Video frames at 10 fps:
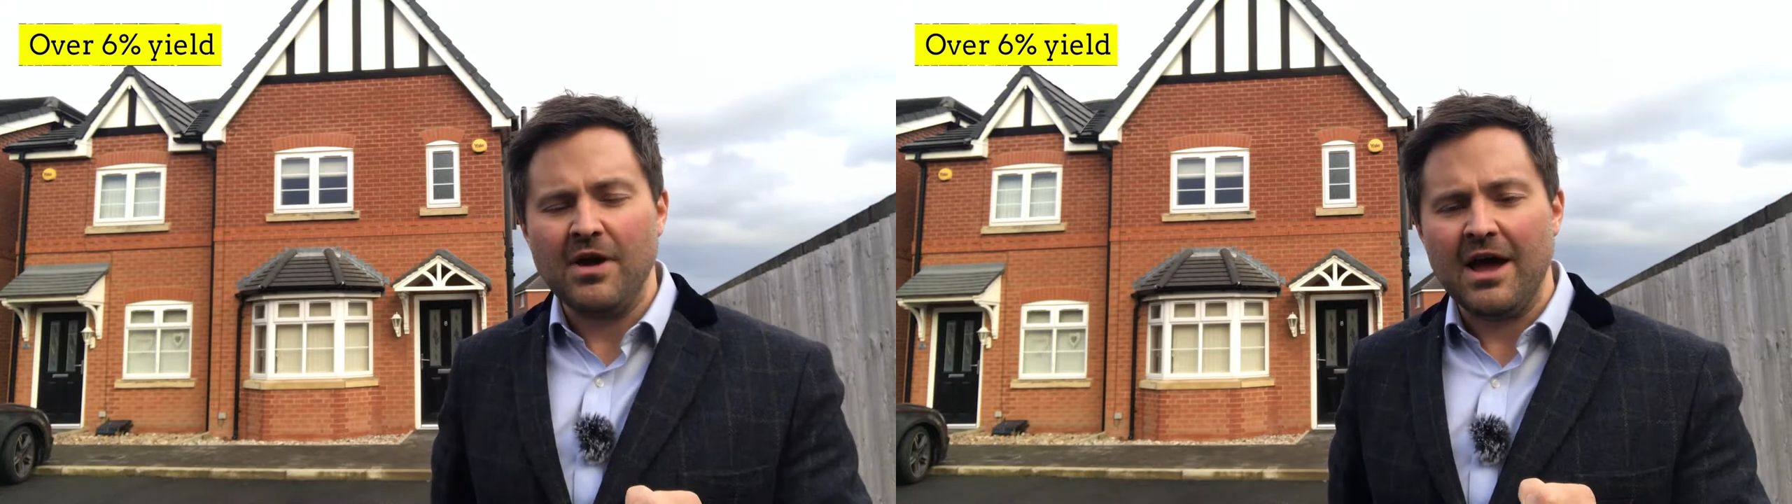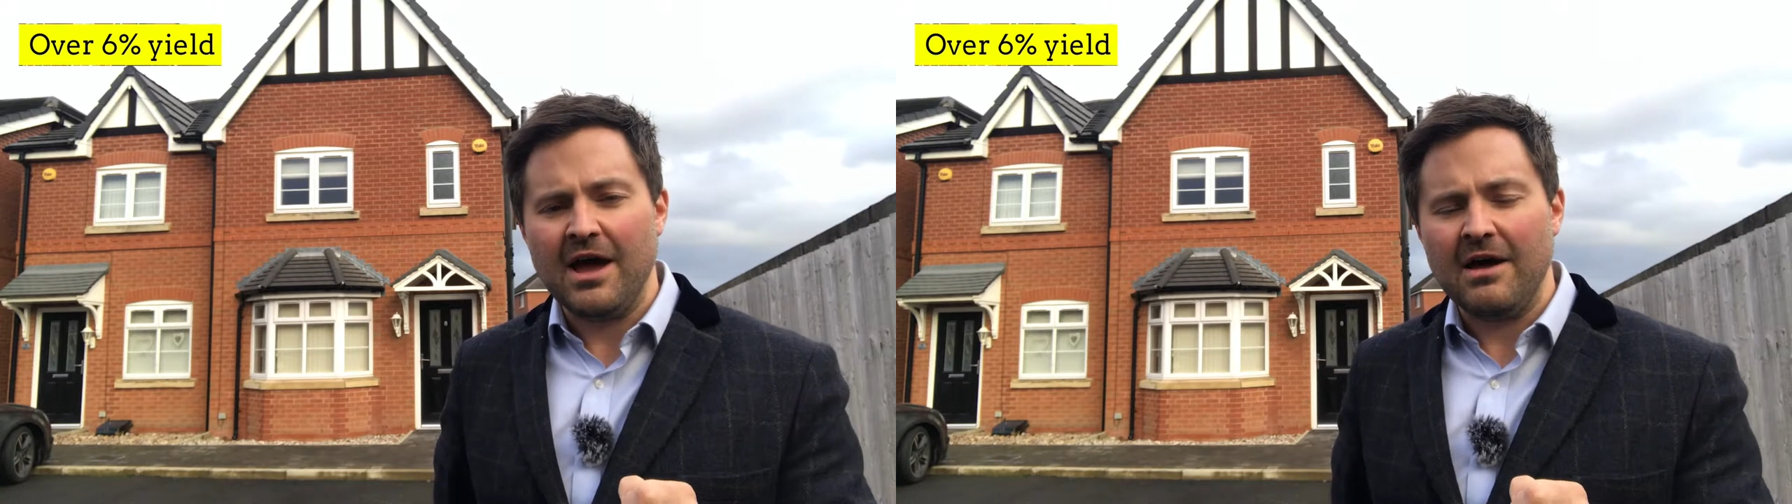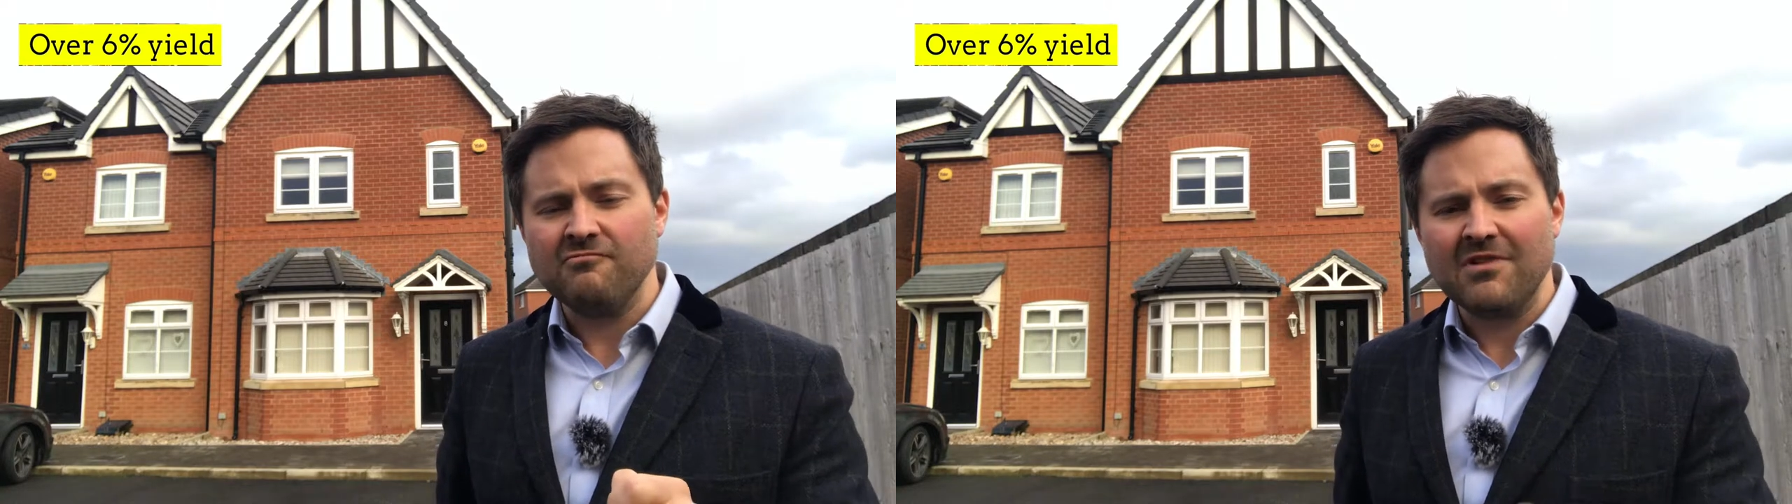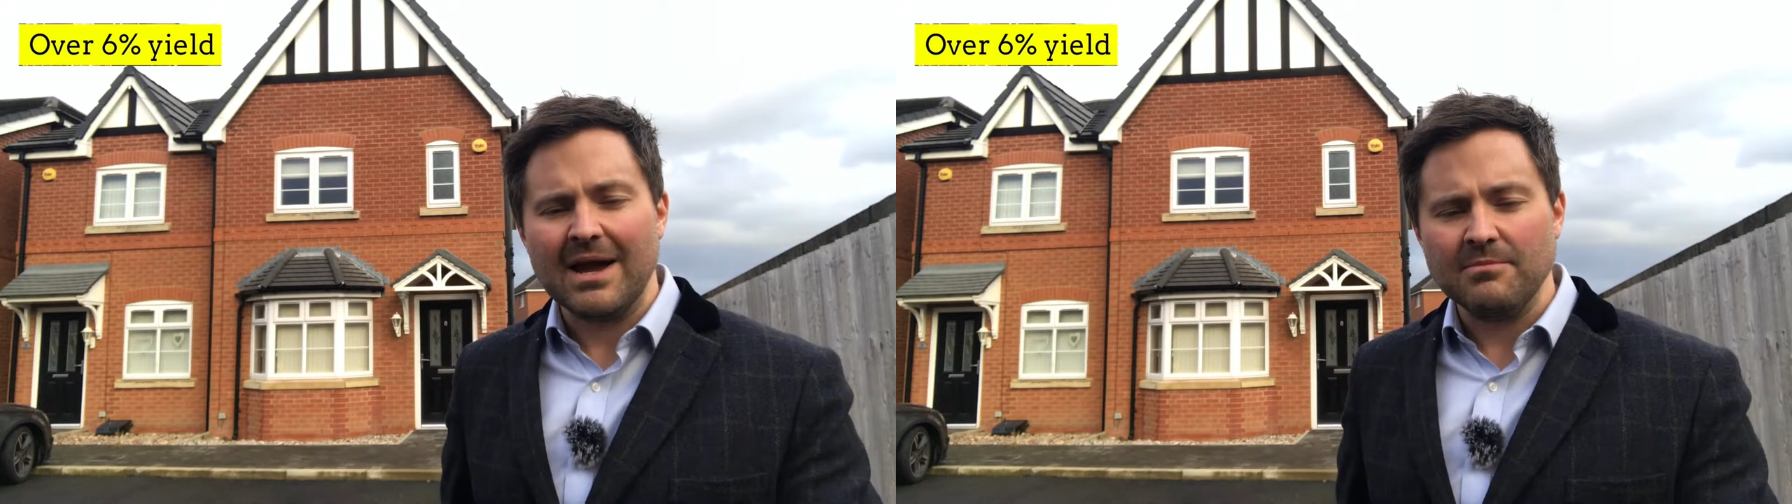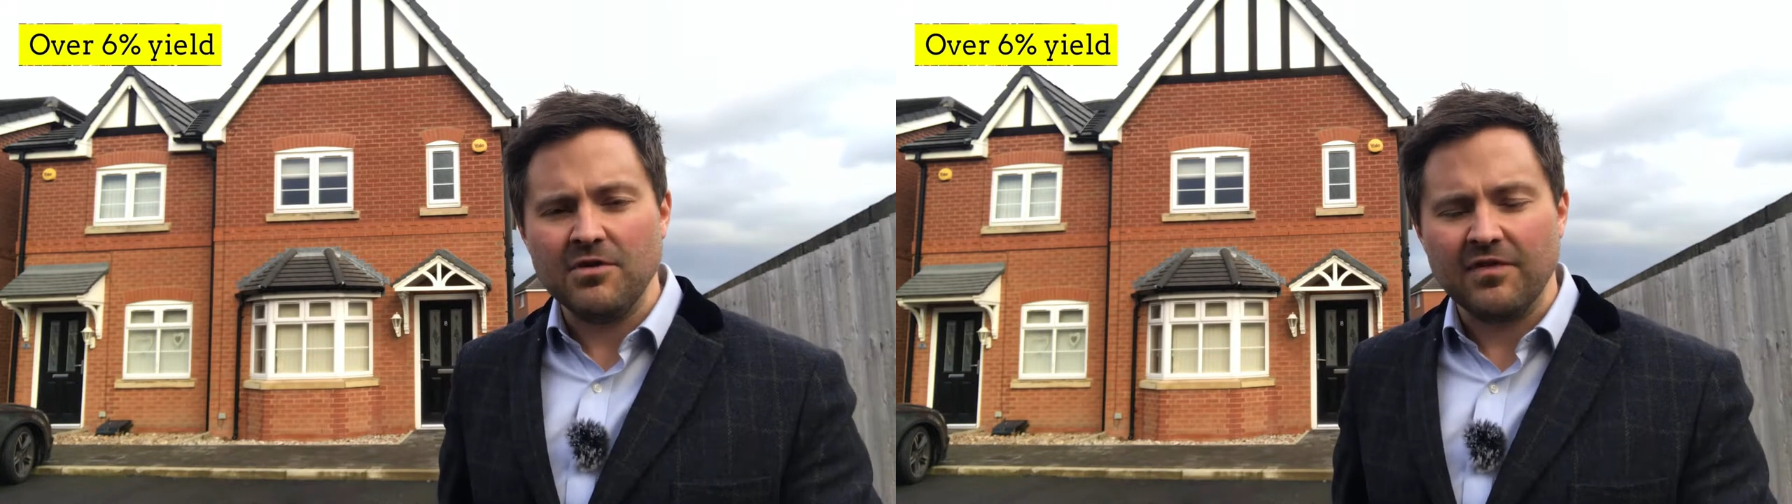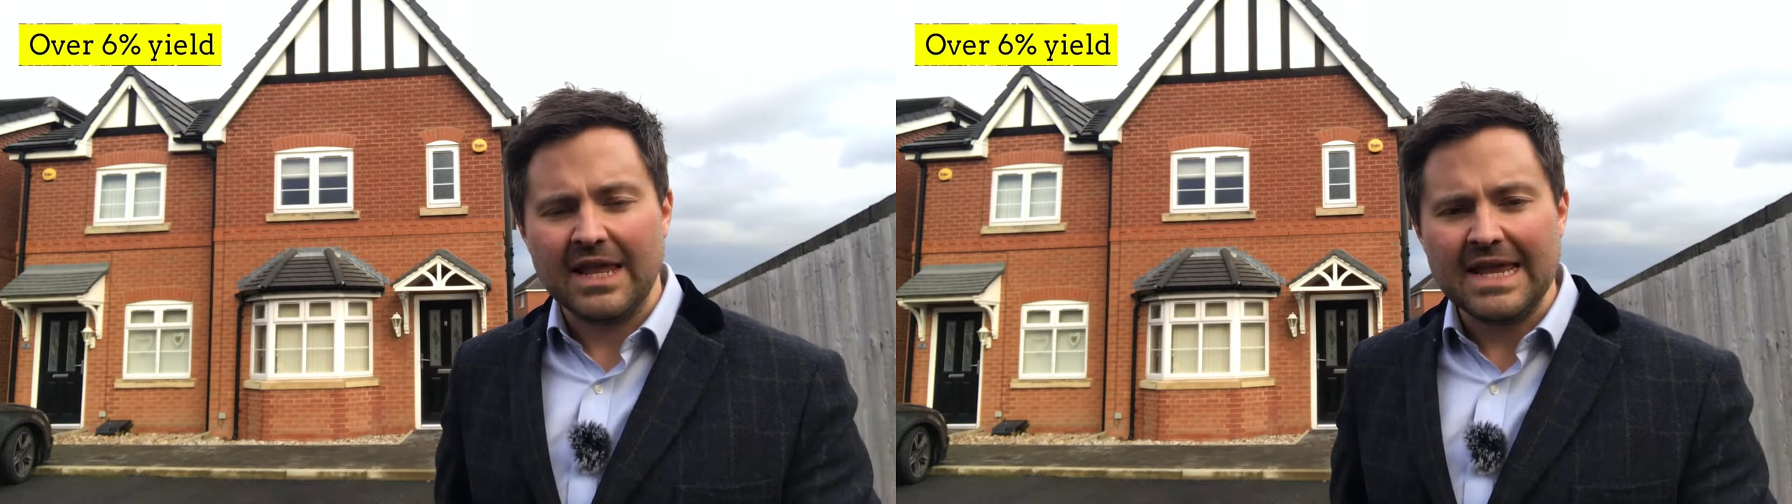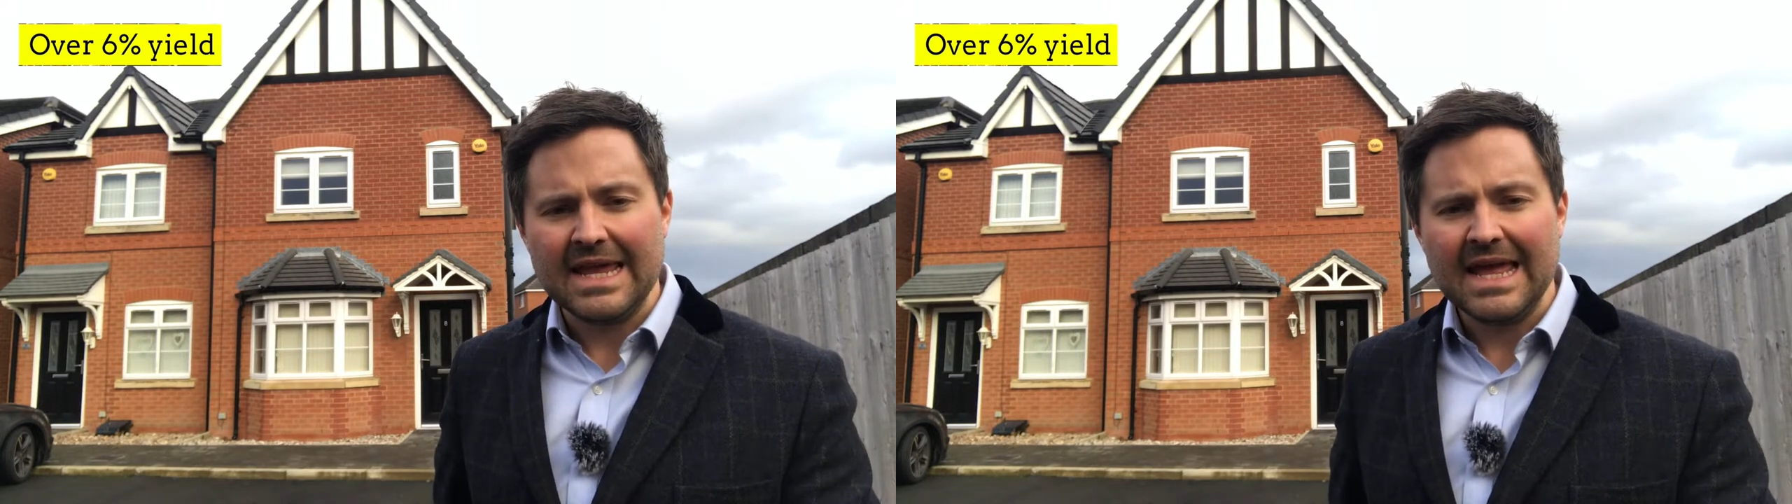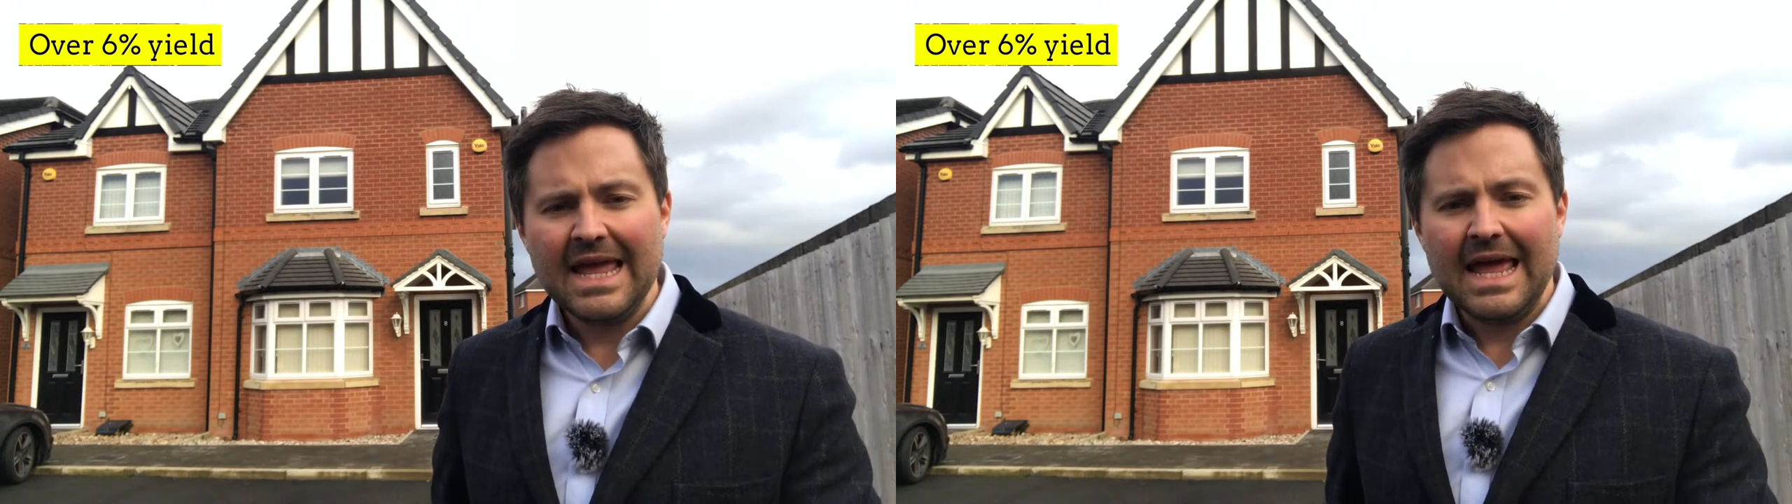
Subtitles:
Rightmove link